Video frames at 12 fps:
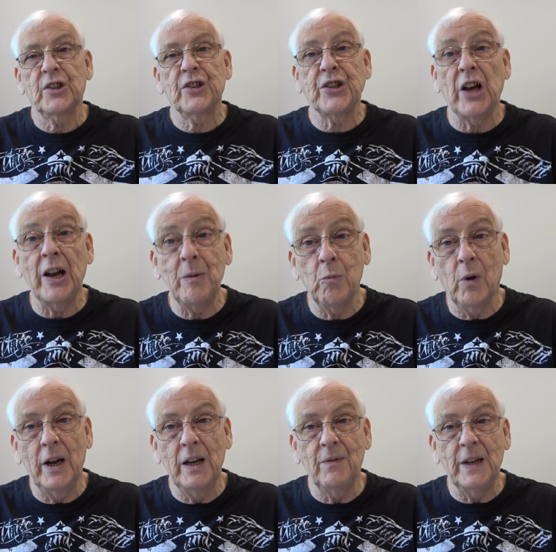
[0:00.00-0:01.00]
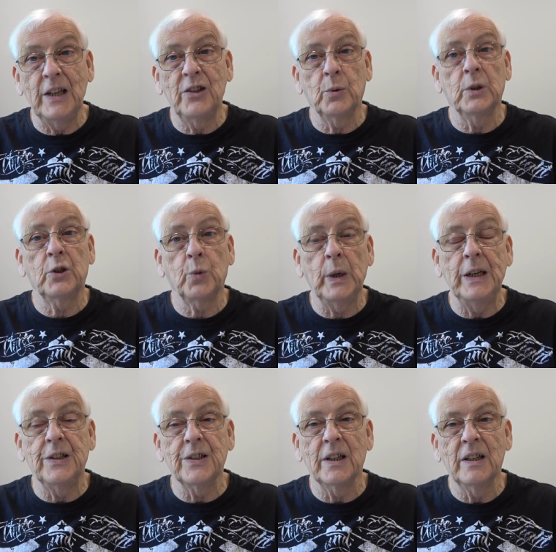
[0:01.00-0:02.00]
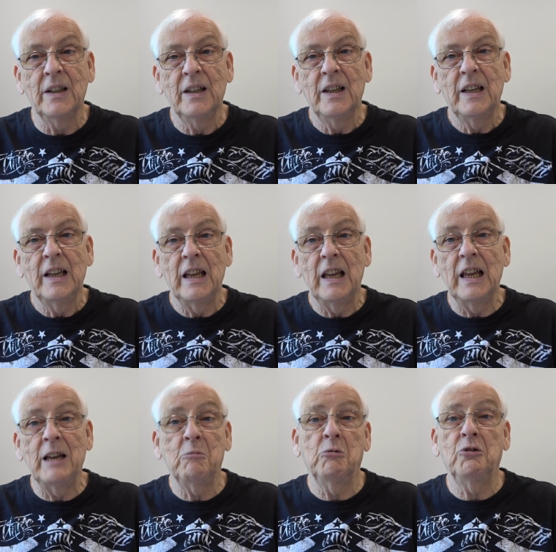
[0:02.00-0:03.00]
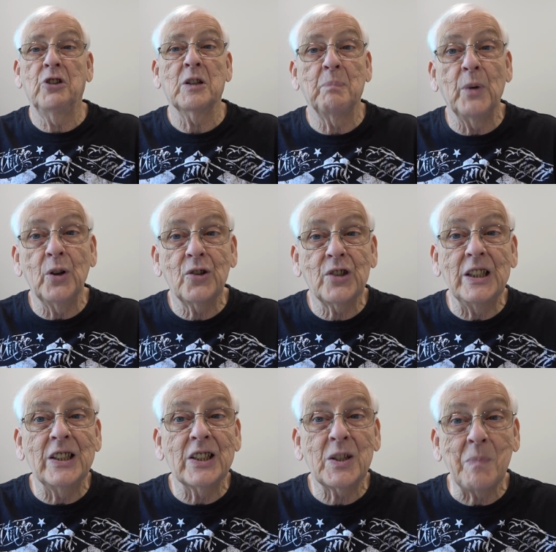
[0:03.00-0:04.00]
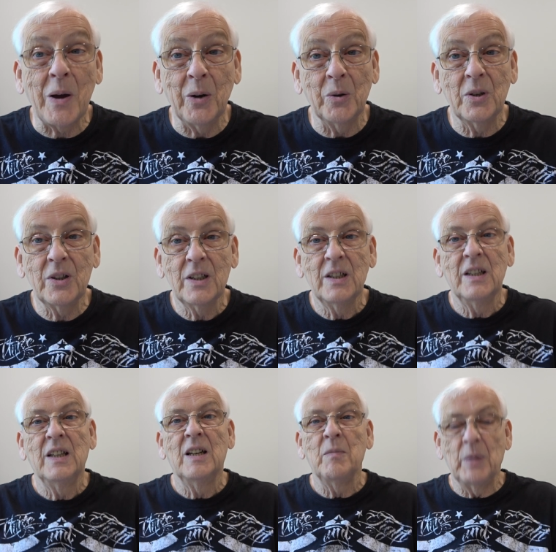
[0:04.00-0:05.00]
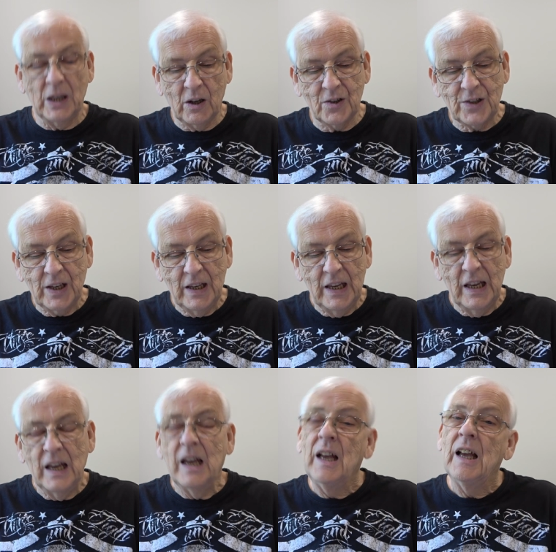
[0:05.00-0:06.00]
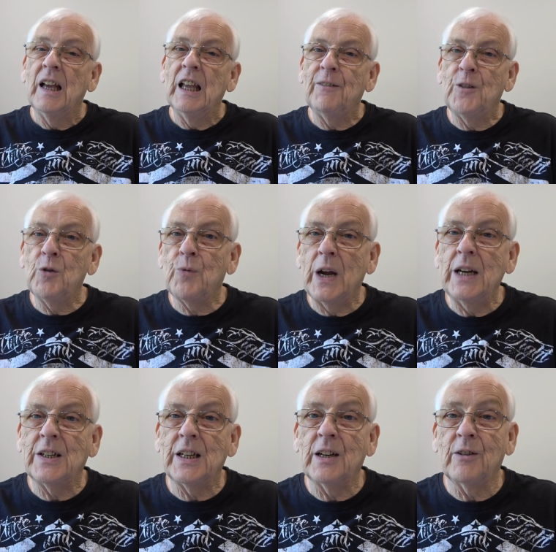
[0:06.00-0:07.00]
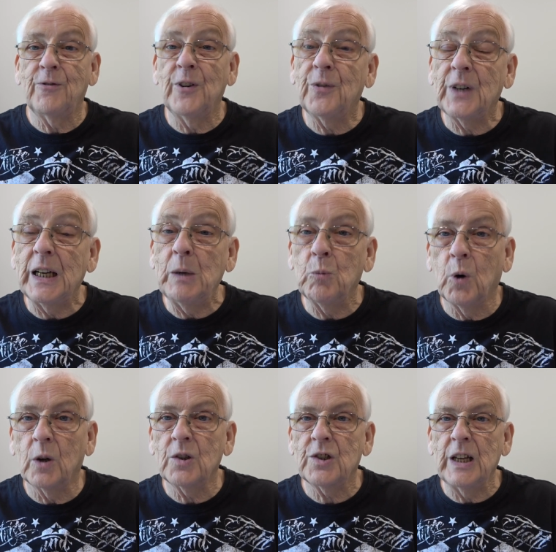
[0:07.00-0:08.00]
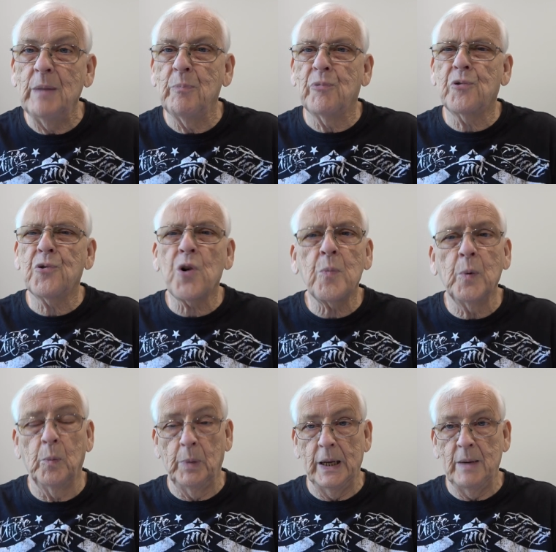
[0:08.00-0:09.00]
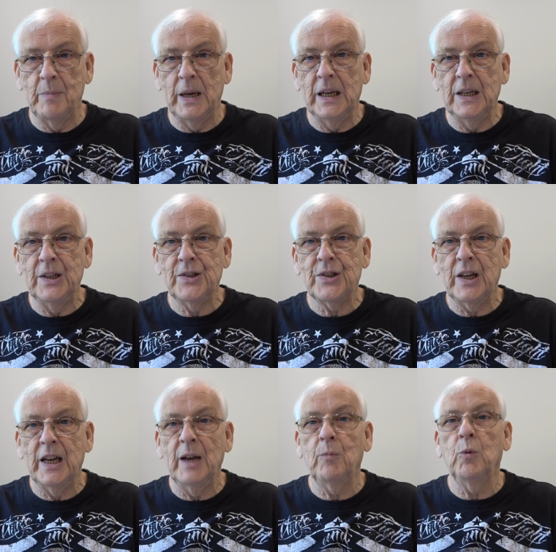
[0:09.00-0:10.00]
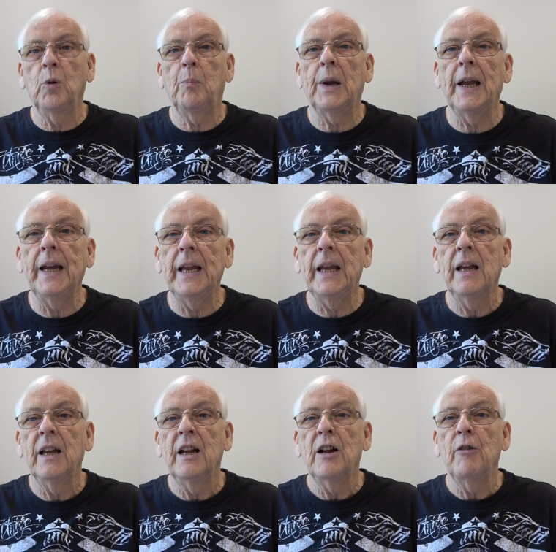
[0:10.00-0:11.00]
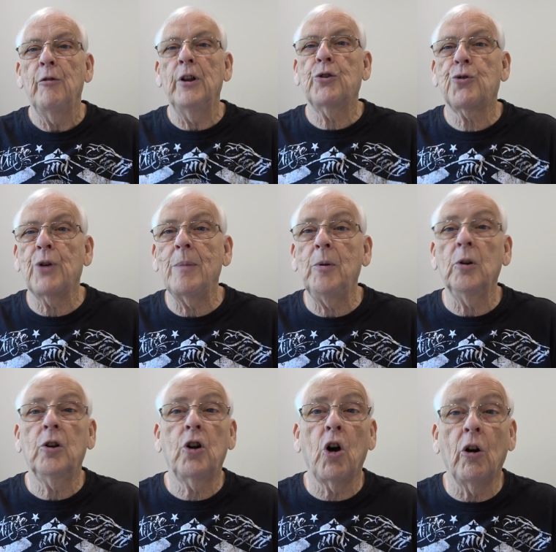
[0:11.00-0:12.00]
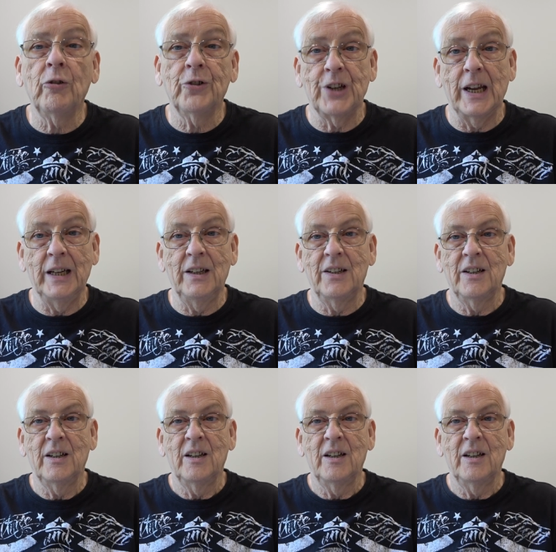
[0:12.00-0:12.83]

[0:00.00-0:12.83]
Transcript: sine wave into a tweeter, it would just burst into smoke because if you rate it at 15 watts, it probably means it will play the treble content